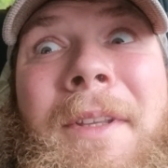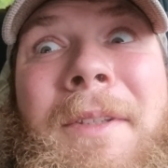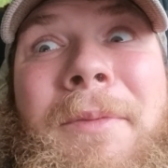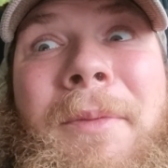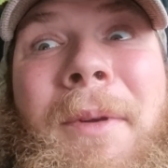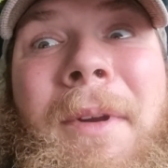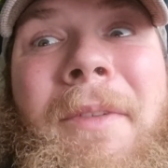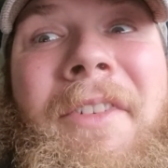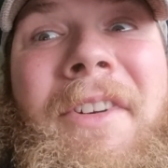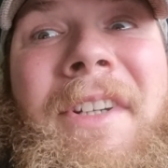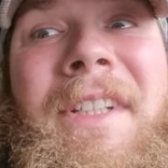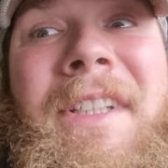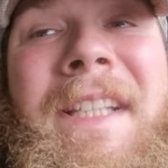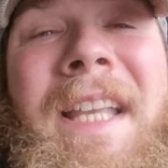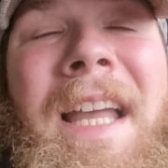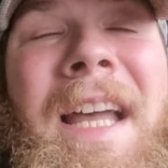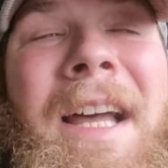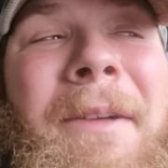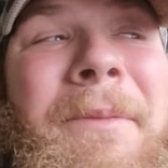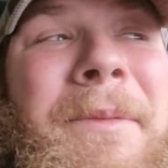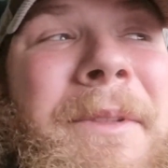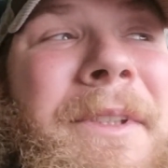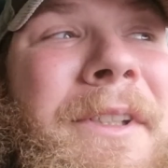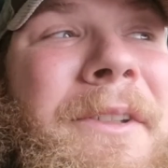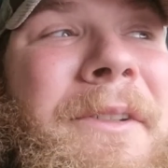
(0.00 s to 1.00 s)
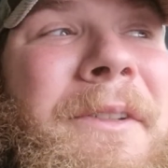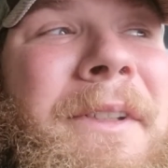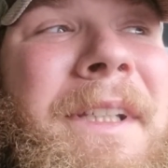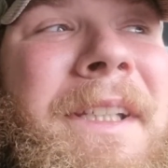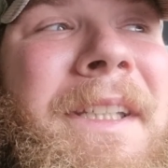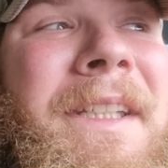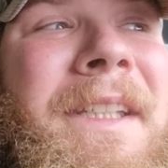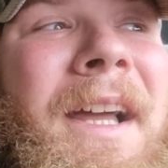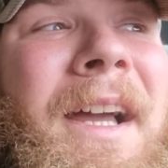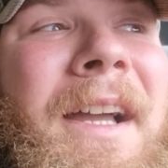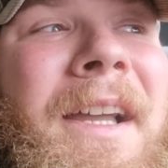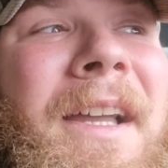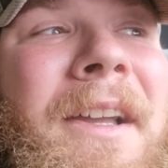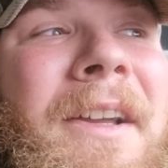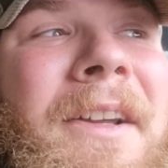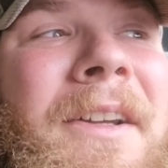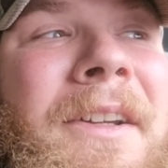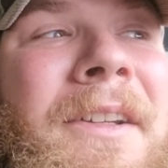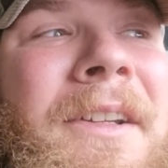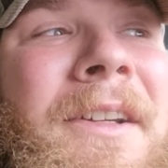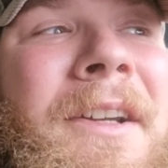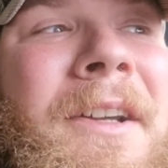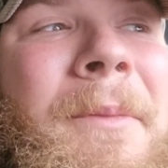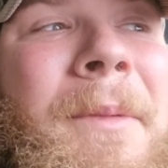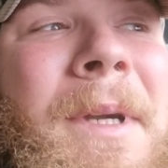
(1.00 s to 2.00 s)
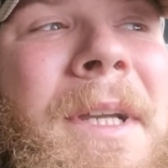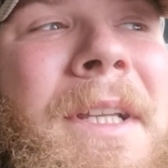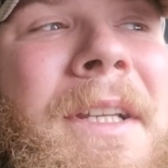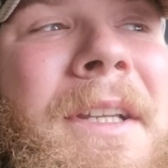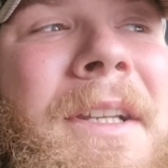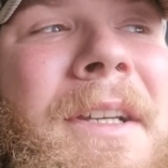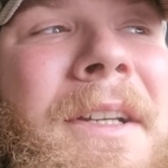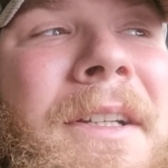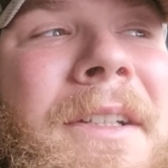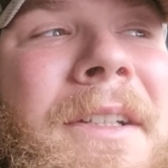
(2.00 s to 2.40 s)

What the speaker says: This weather is absolutely dire. I might